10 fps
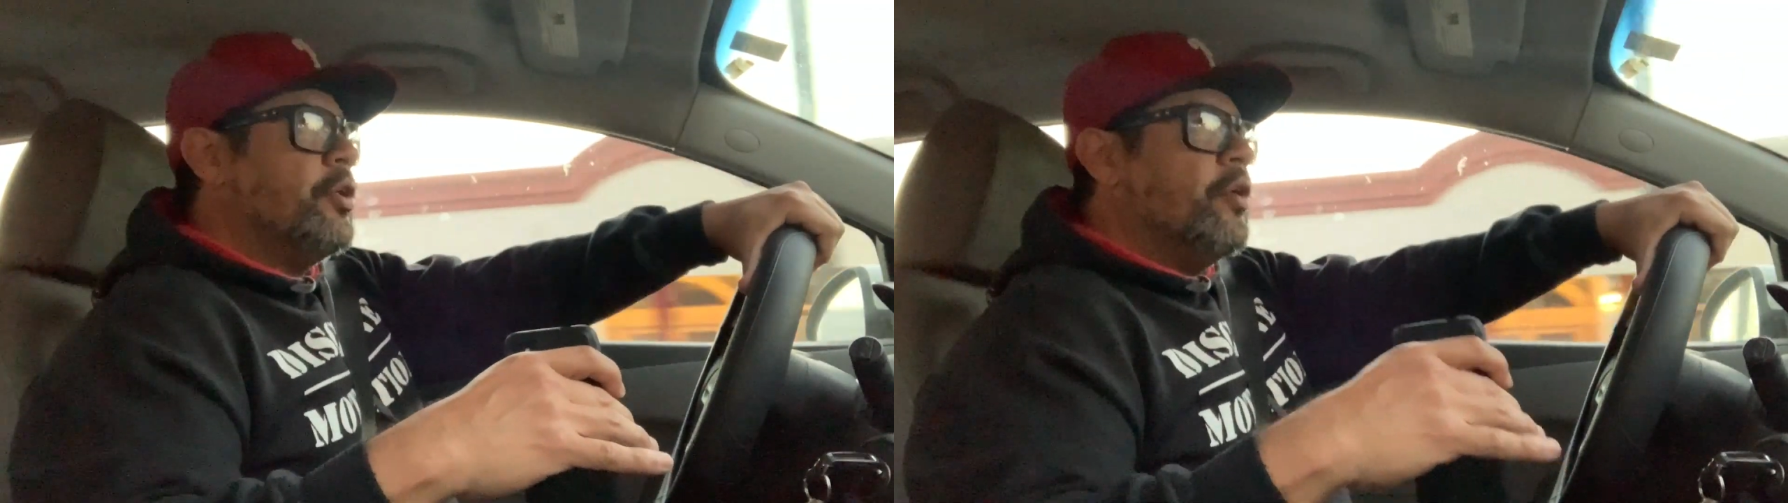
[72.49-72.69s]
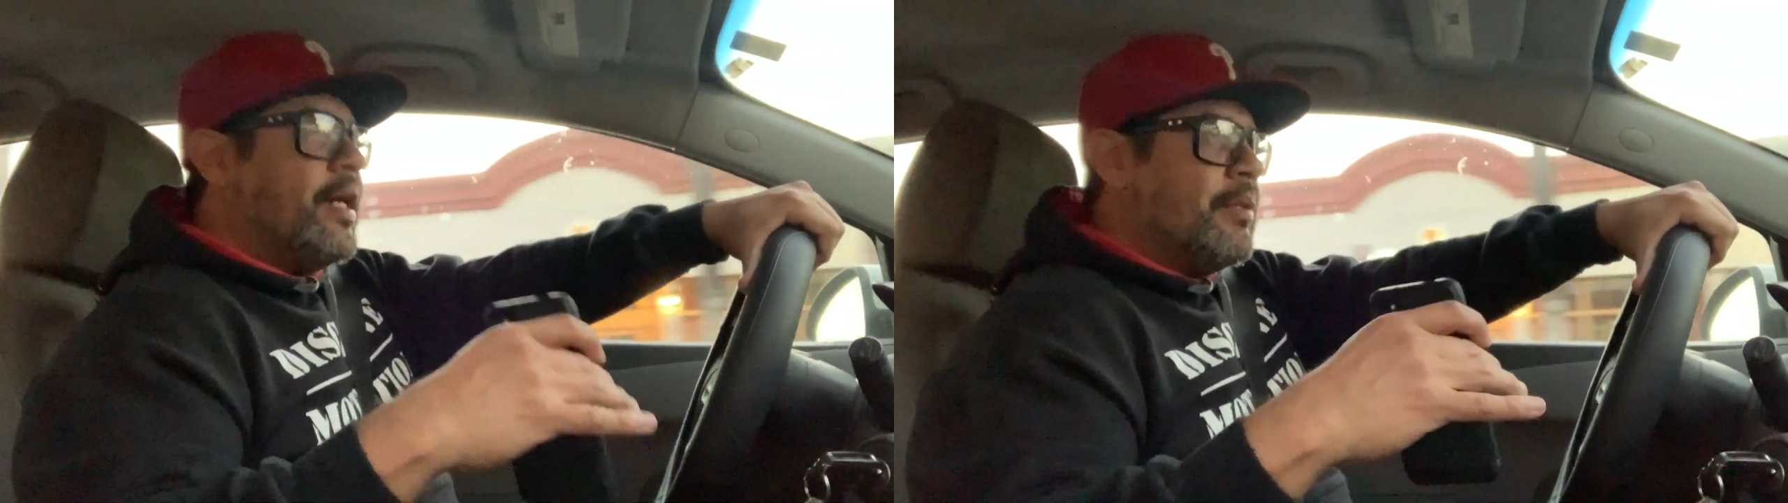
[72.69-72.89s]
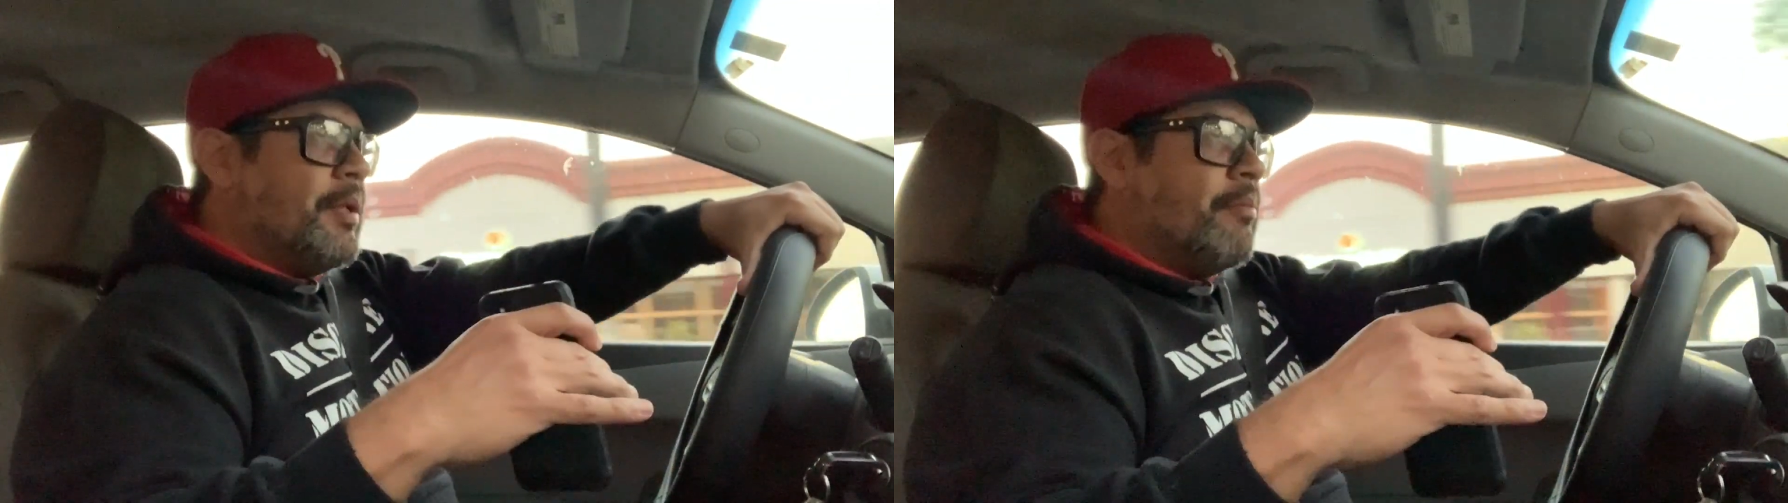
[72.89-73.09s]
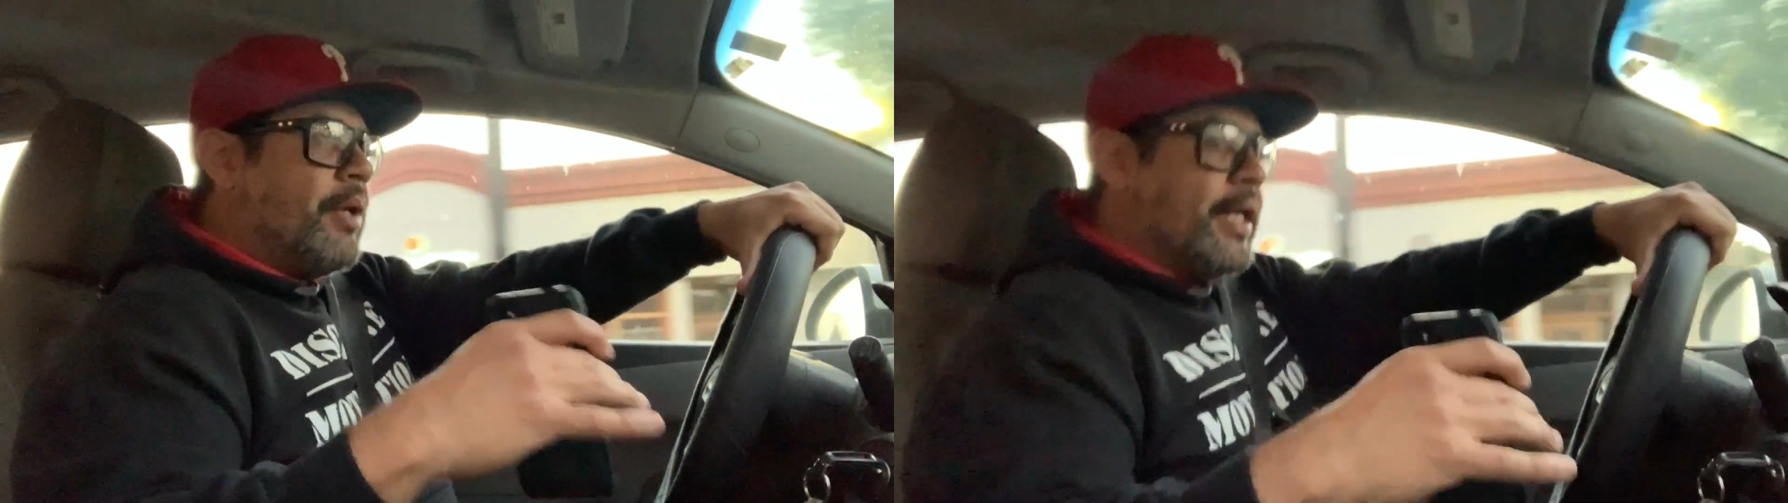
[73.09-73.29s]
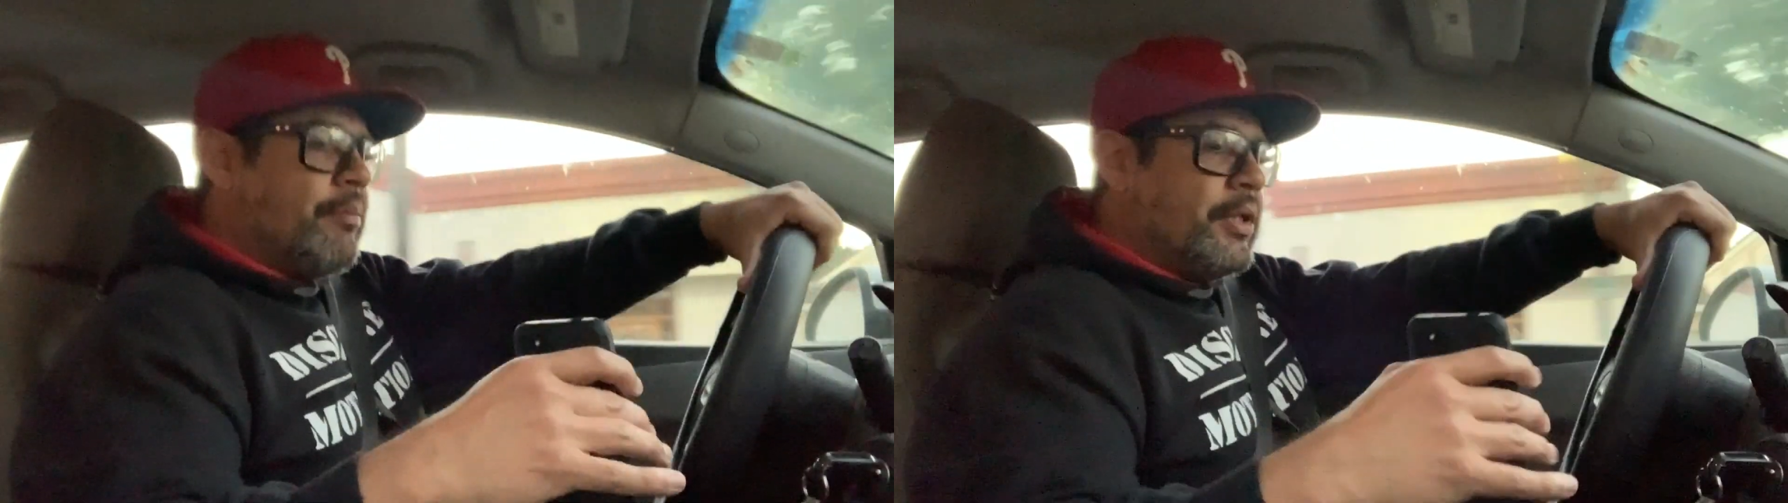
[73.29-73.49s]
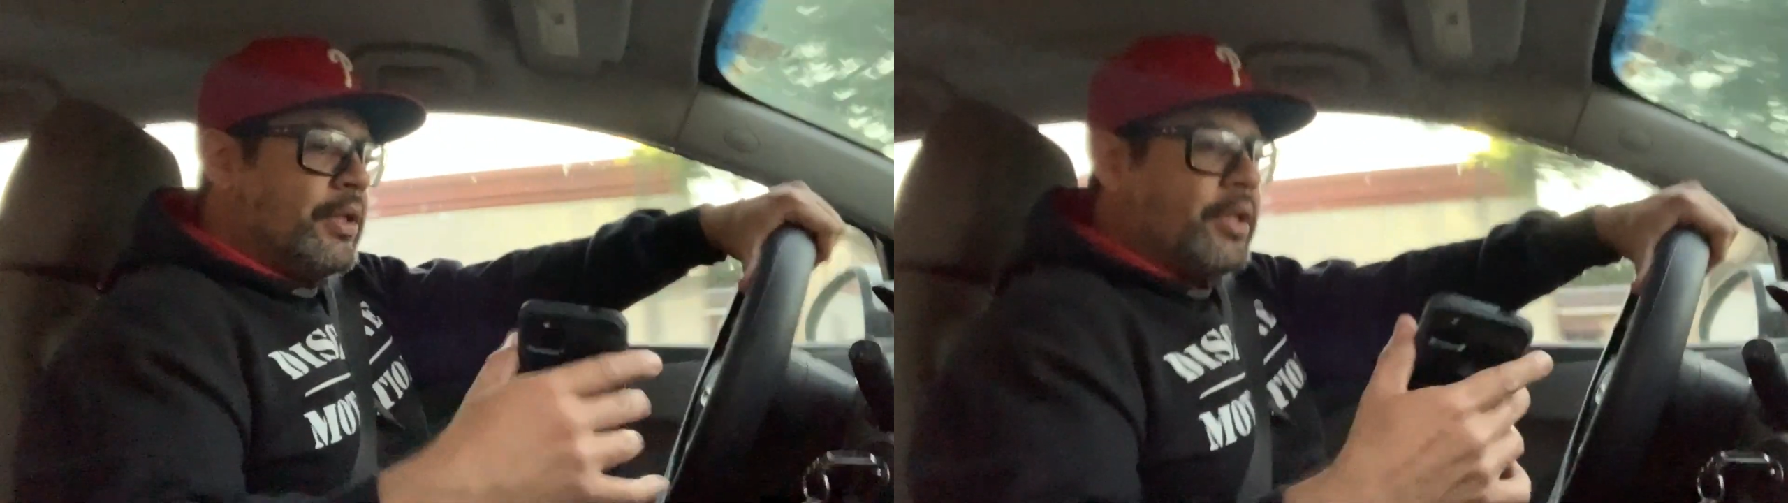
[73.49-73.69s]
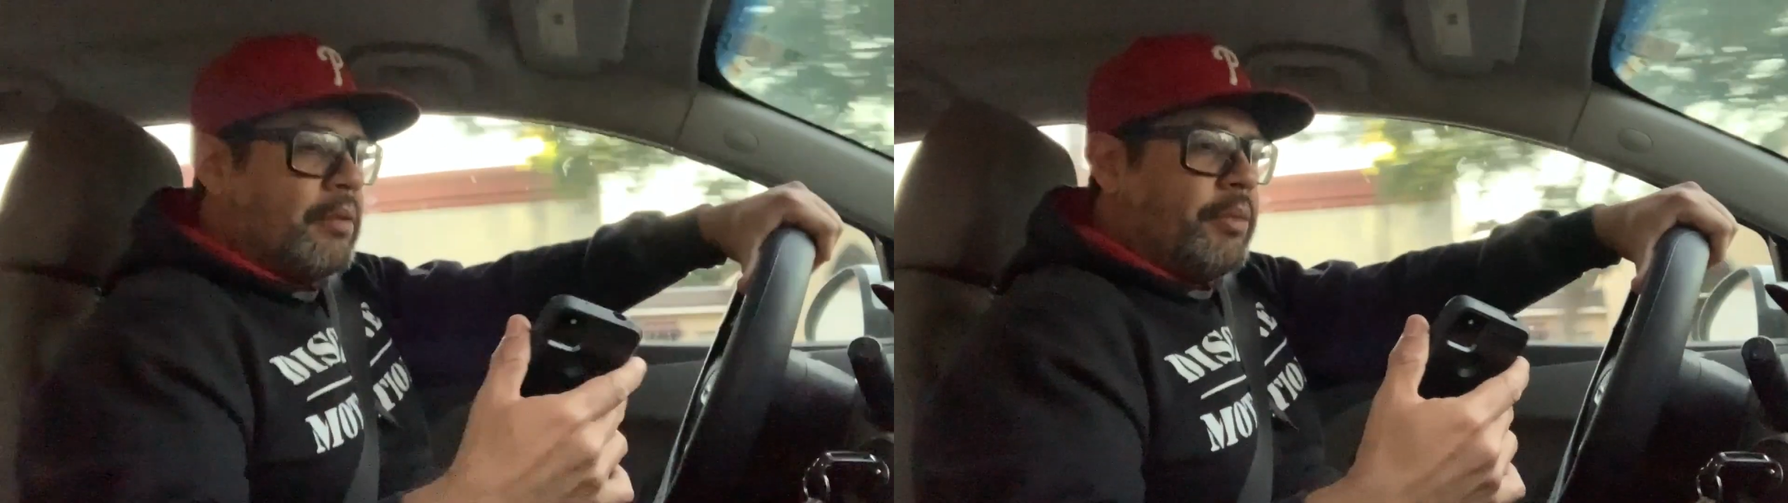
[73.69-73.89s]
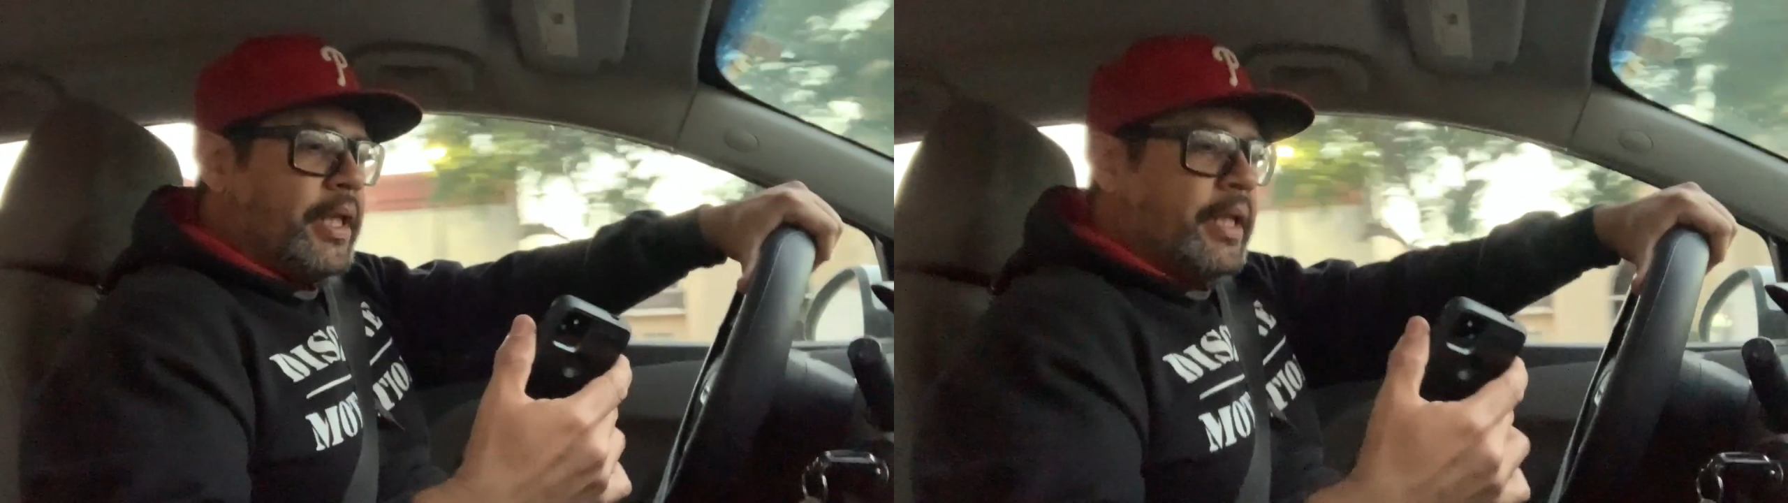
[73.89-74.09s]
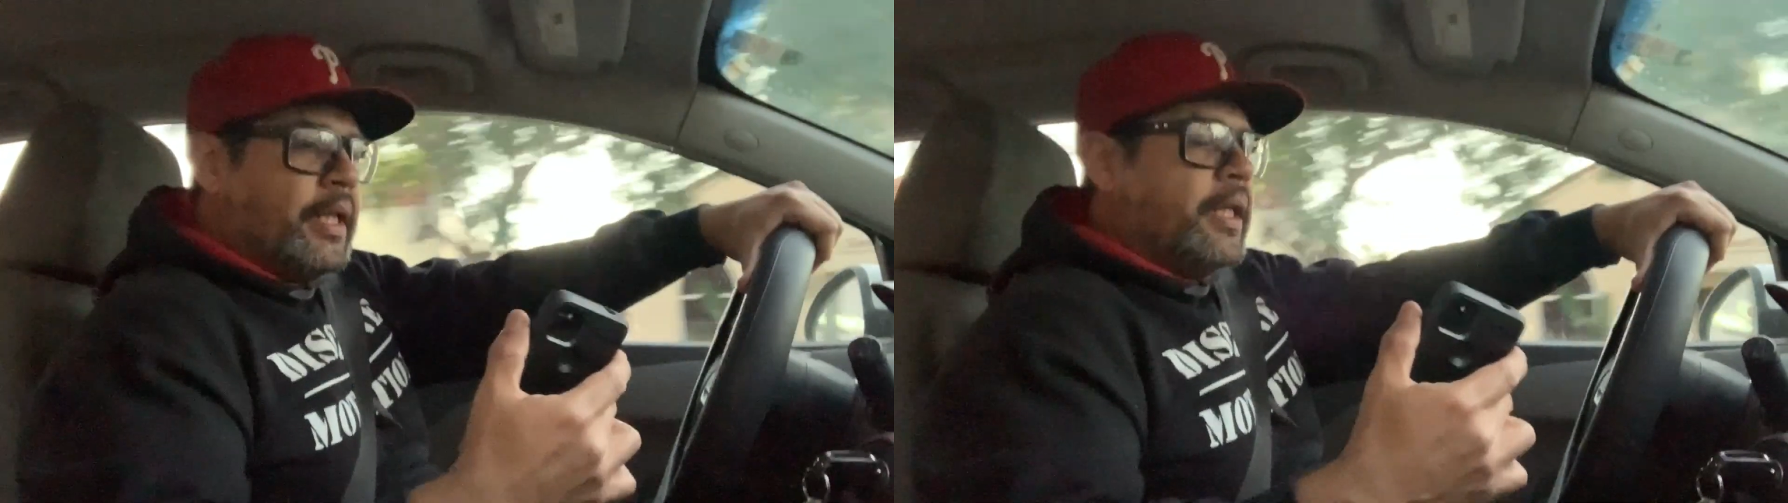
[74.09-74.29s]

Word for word: don't have to be a bodybuilder, but